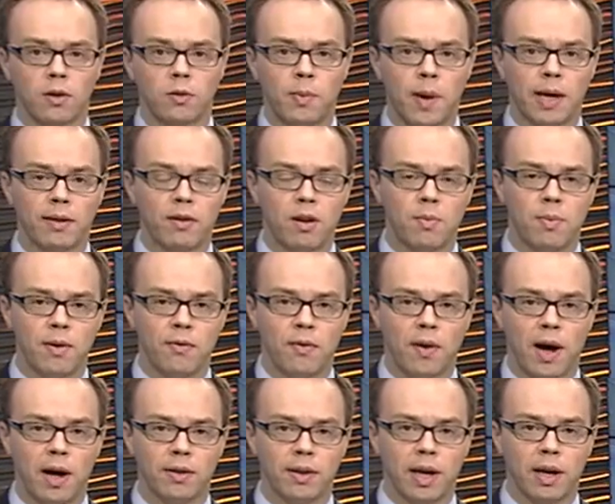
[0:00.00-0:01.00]
expected to be
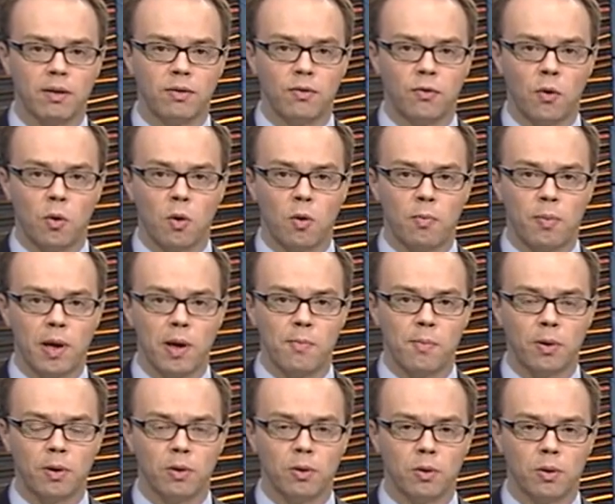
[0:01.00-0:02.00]
filed against four
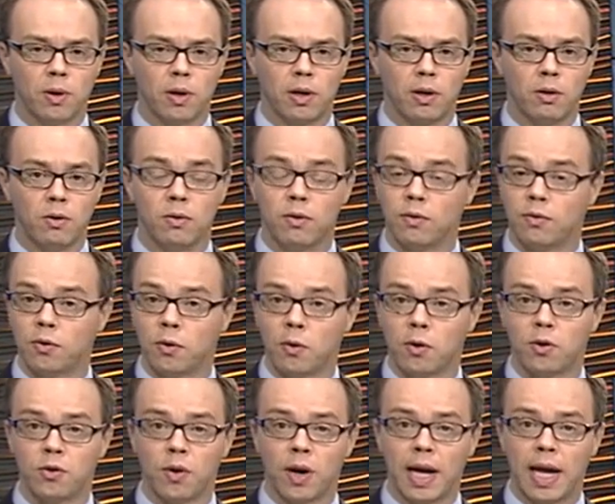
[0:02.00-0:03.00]
people who are accused of
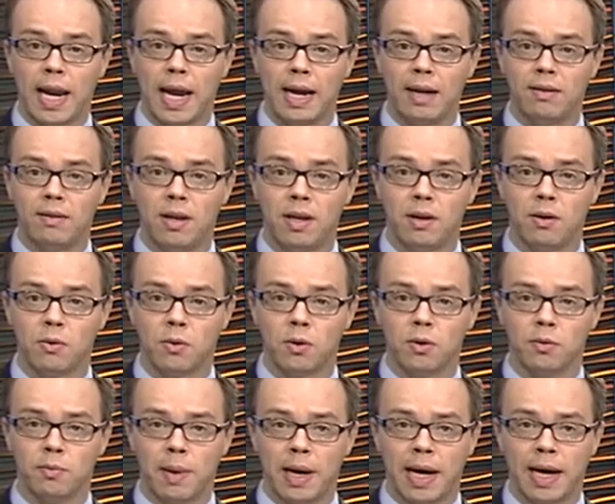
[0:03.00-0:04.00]
torturing an
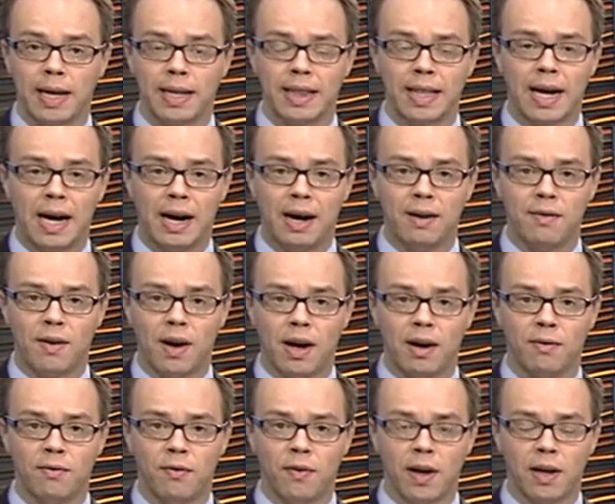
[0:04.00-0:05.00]
18-year-old man live
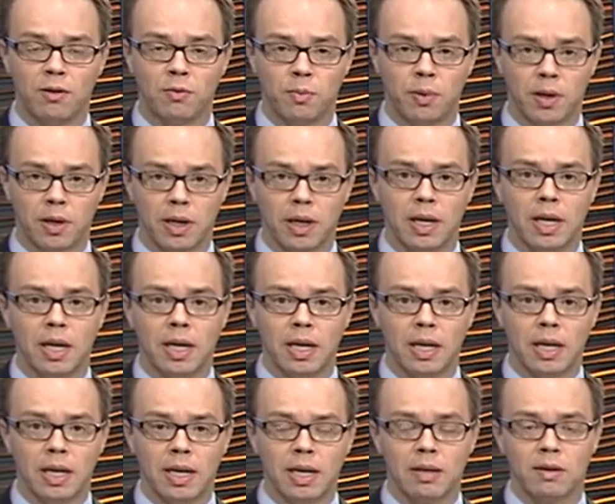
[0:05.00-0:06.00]
on Facebook.
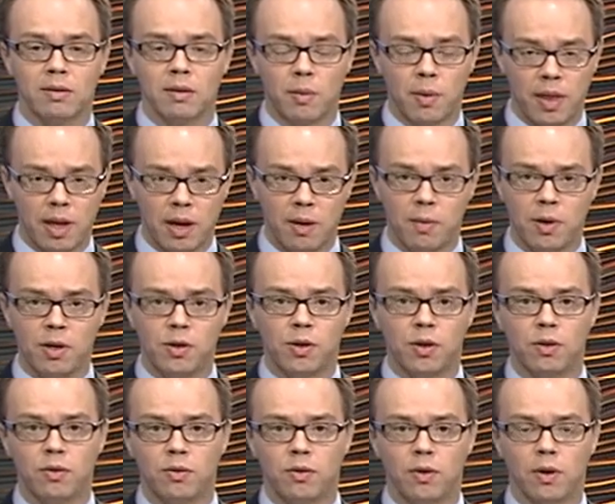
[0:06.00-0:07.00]
Some of the
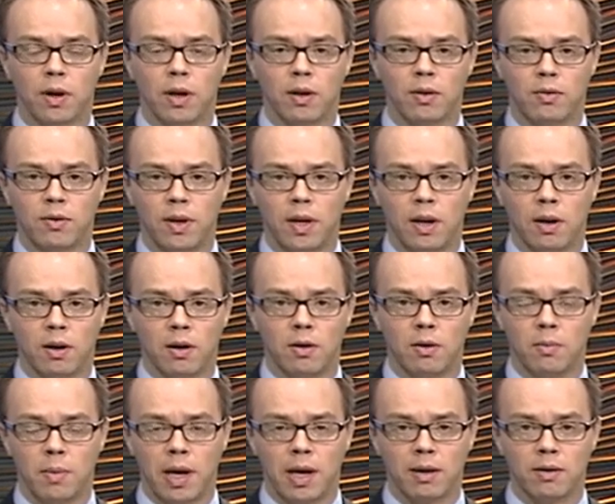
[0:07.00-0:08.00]
images you're going to see here
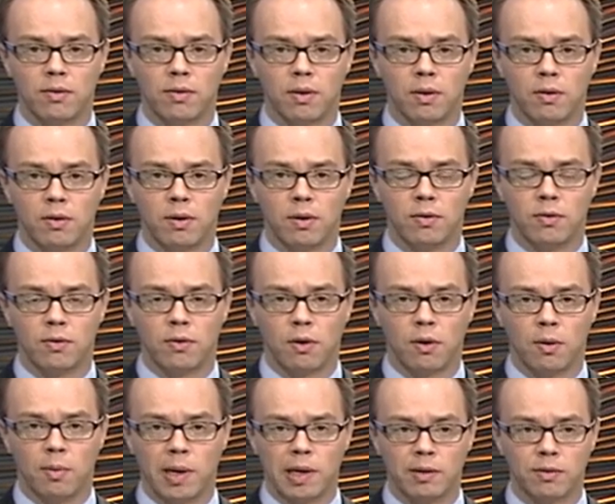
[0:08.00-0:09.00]
you may consider
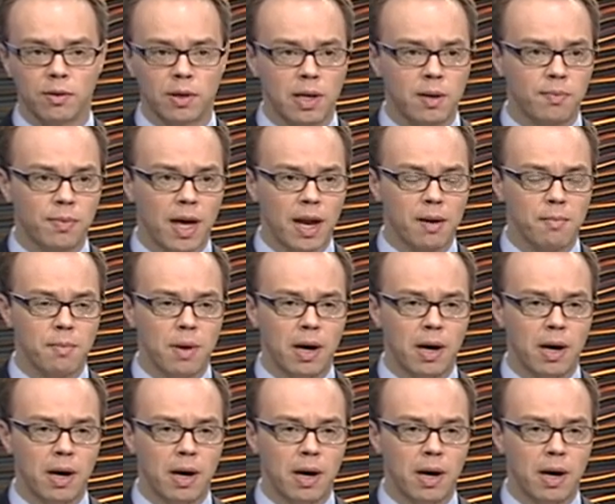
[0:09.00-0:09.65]
disturbing, so keep that in